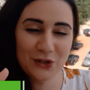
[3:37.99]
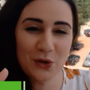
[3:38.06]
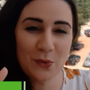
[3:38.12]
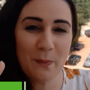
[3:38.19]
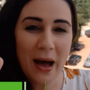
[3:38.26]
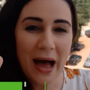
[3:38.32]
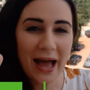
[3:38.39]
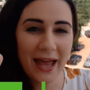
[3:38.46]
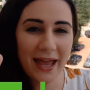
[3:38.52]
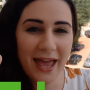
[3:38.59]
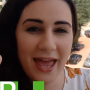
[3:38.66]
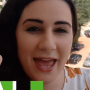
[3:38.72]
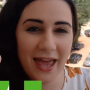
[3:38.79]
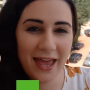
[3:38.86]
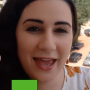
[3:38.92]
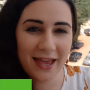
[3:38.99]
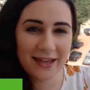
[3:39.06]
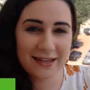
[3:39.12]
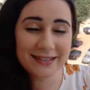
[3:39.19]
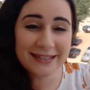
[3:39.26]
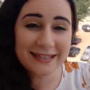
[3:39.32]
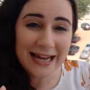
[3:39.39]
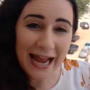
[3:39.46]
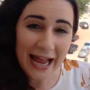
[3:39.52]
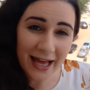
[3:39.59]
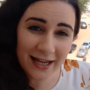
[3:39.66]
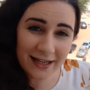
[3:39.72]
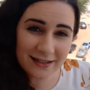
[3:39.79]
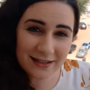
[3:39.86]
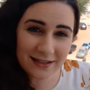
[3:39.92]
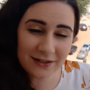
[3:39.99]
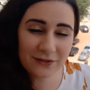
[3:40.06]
you buy a stand